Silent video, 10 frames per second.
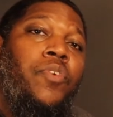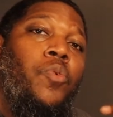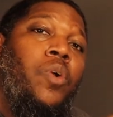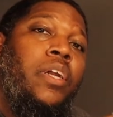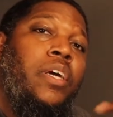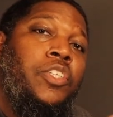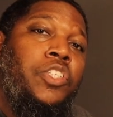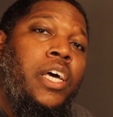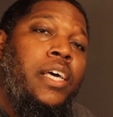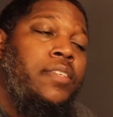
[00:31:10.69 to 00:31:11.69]
you want to
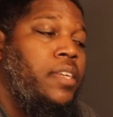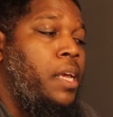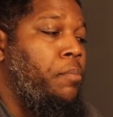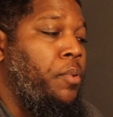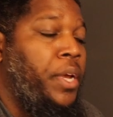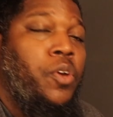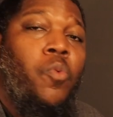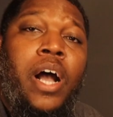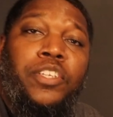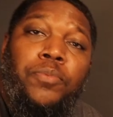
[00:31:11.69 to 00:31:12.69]
adjust and bring your
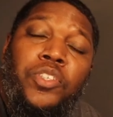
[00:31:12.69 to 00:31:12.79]
washing